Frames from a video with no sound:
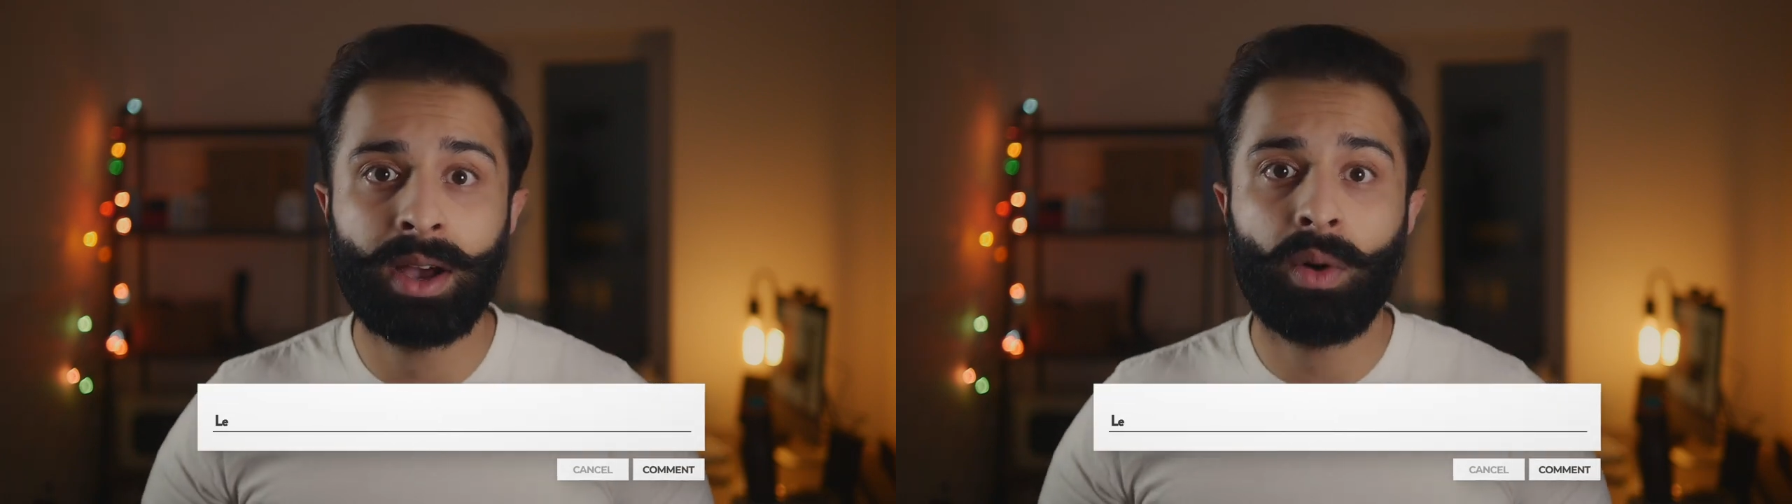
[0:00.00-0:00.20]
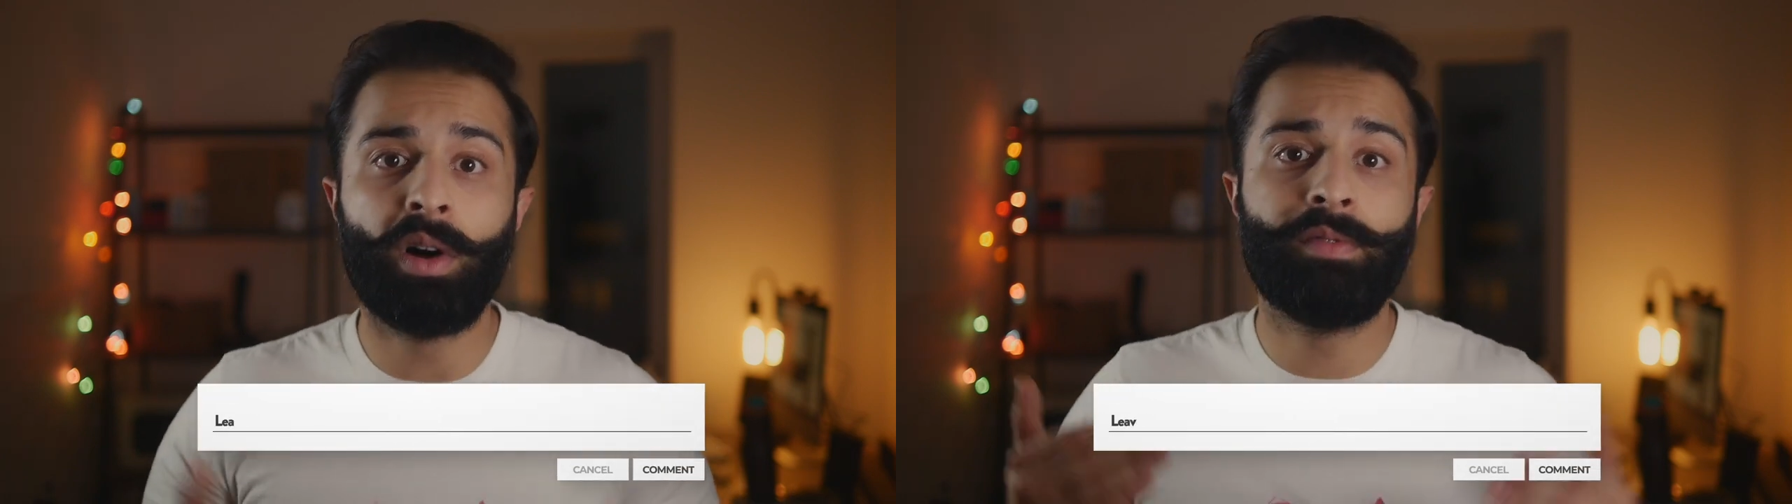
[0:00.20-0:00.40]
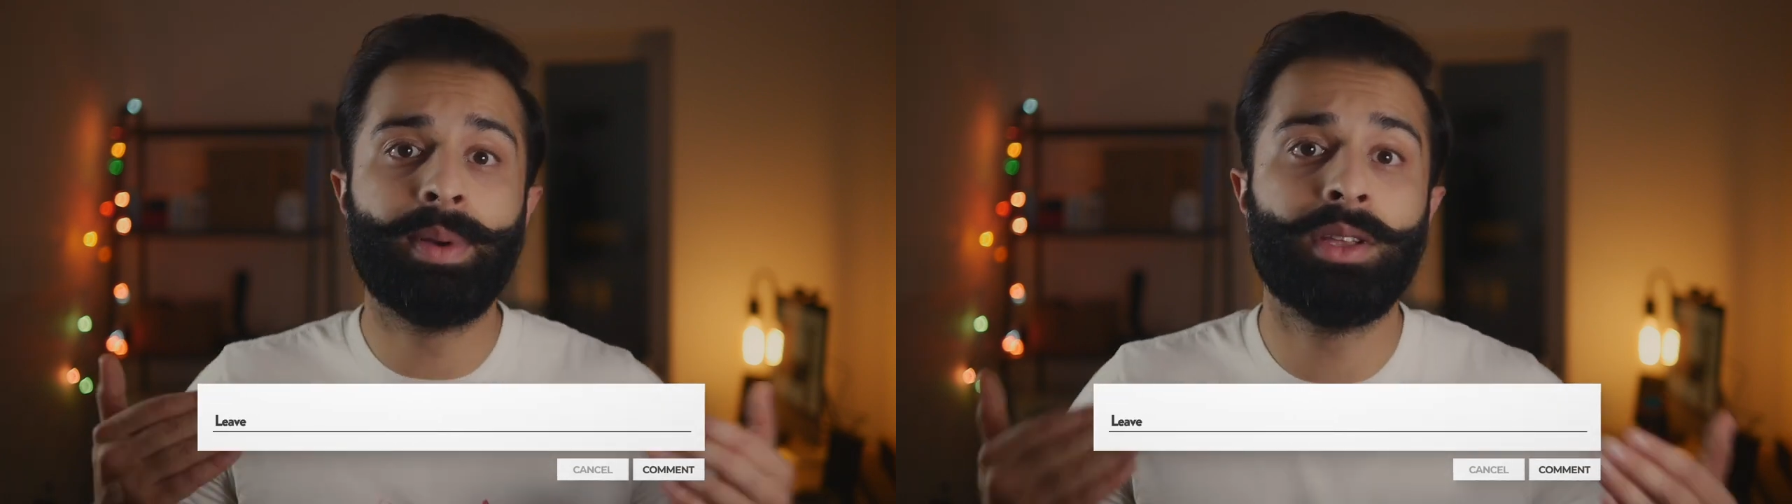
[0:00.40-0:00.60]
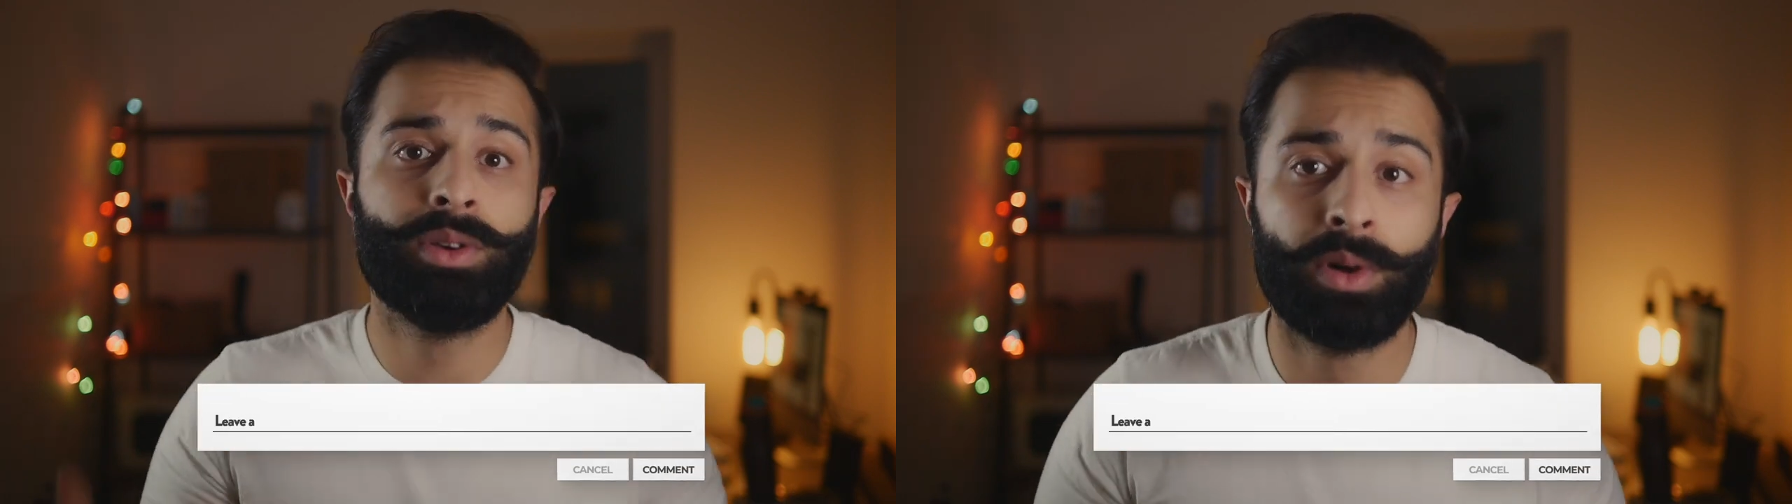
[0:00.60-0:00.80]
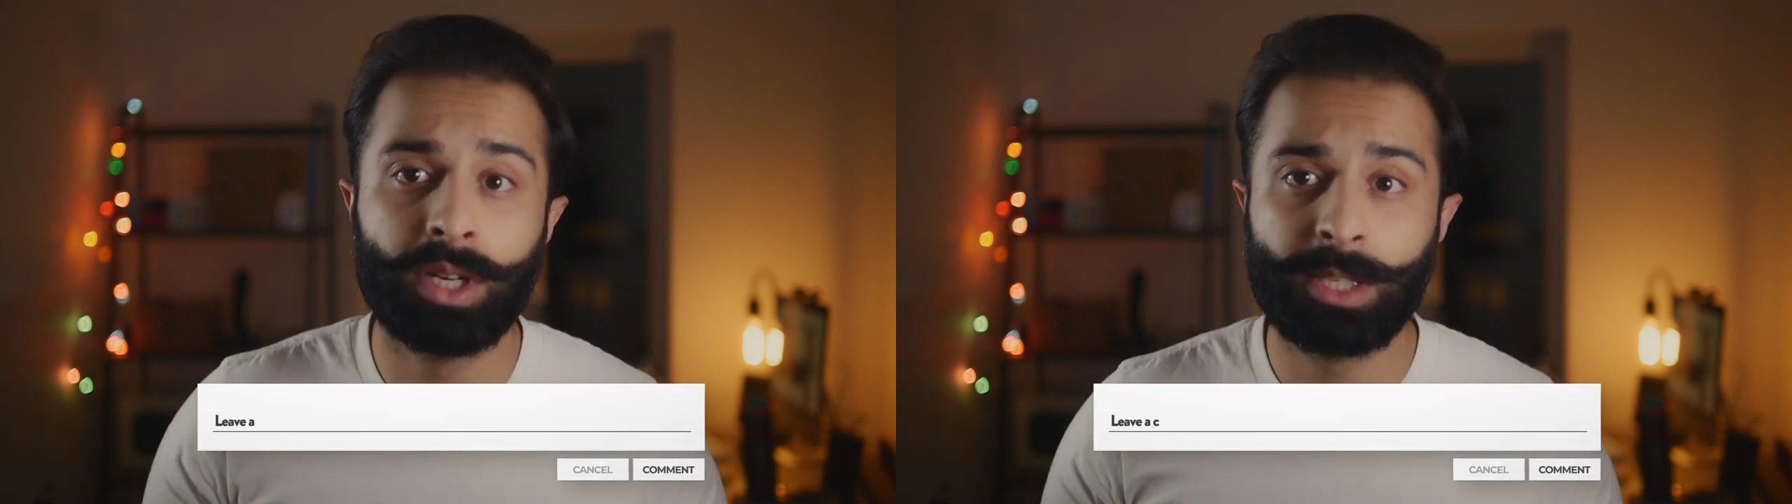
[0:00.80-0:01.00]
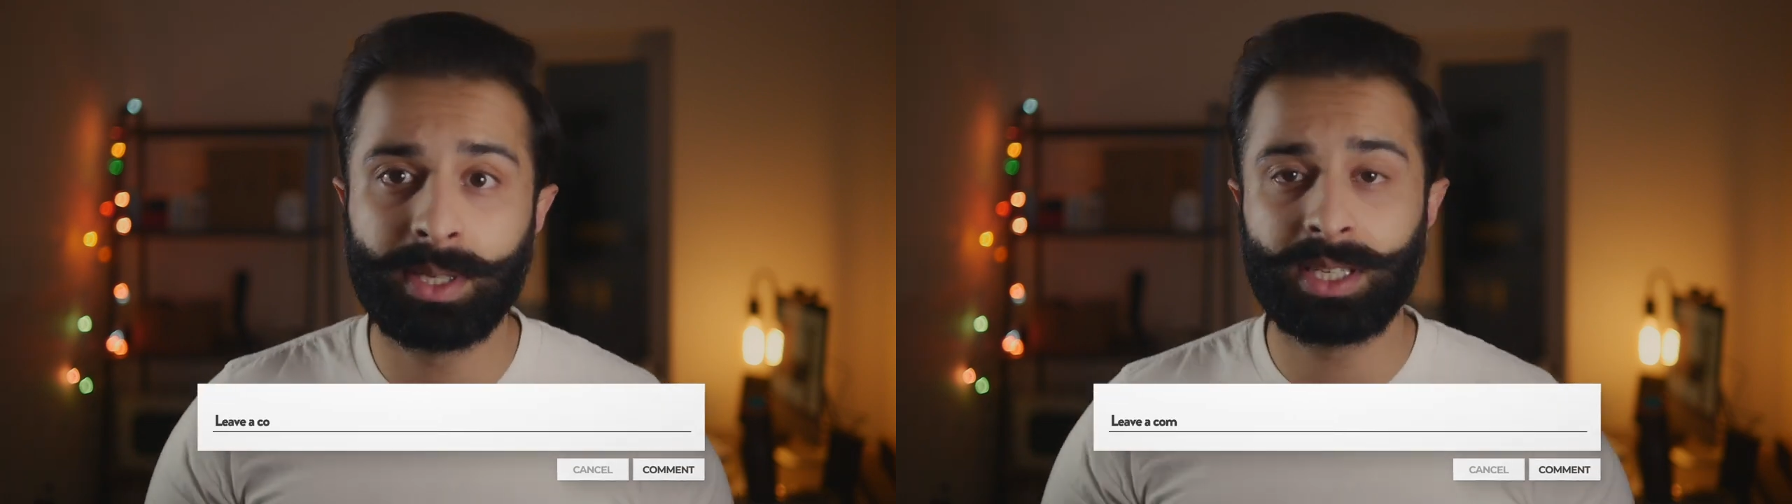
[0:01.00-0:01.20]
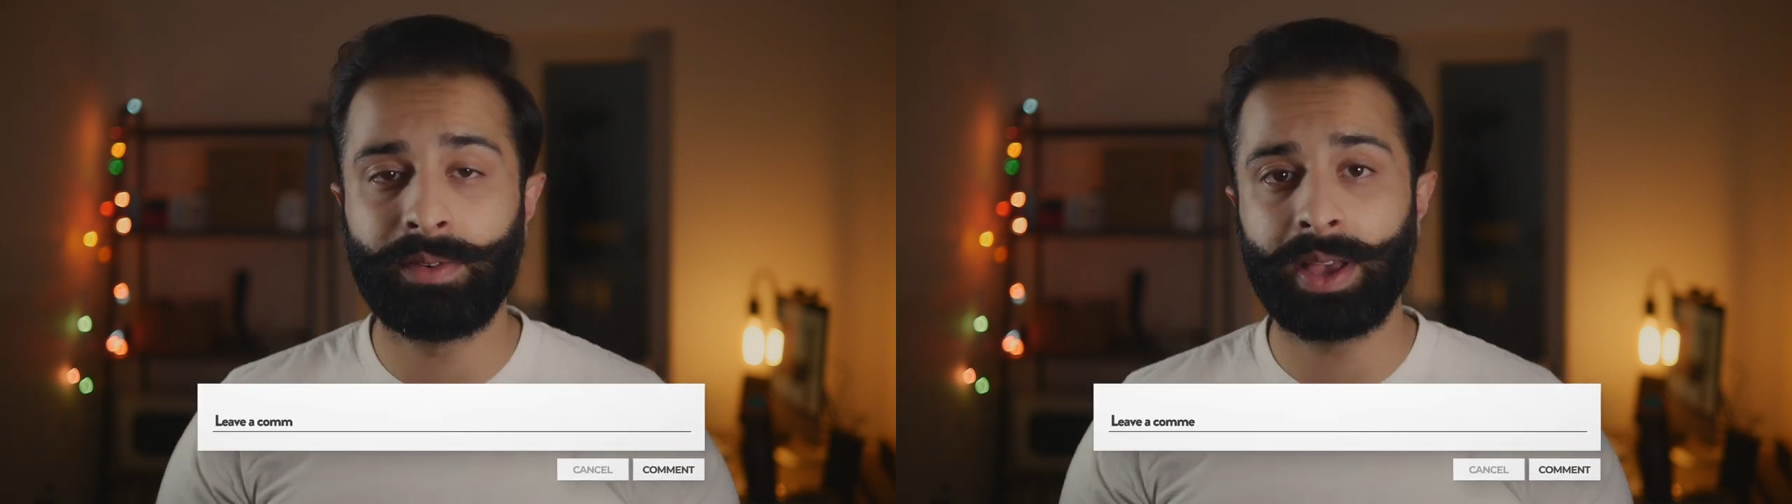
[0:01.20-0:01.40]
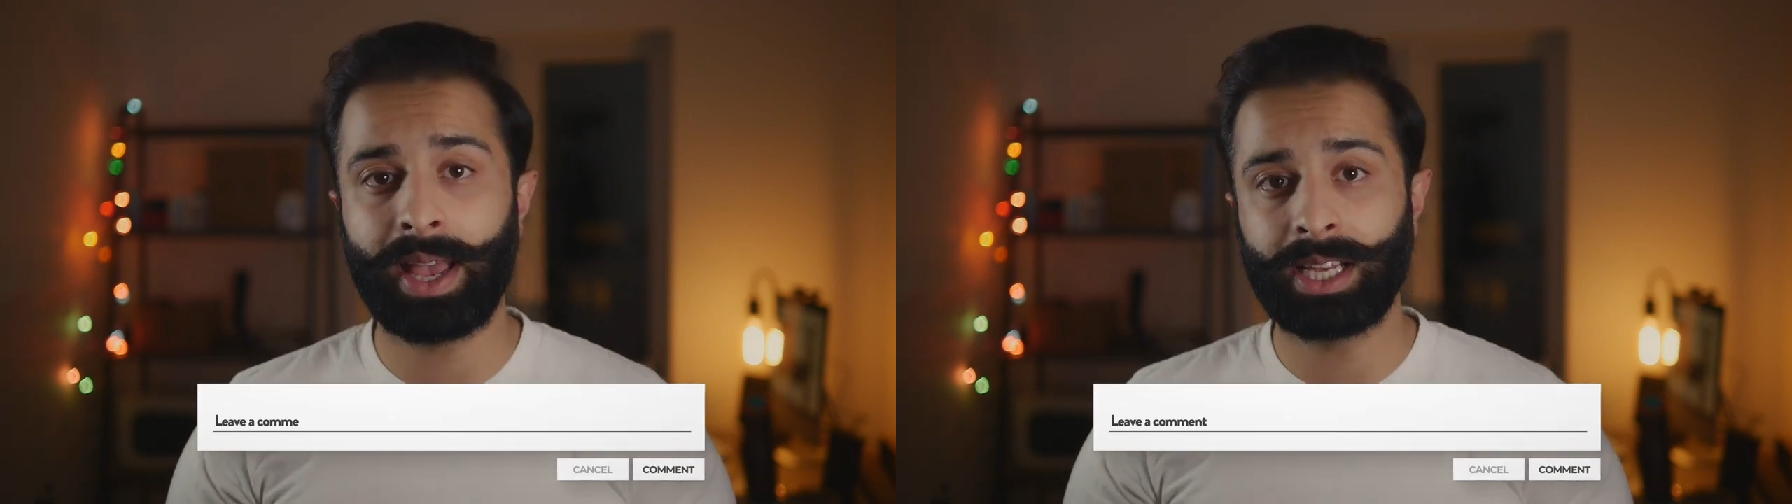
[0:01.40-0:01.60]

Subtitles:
What have been your specific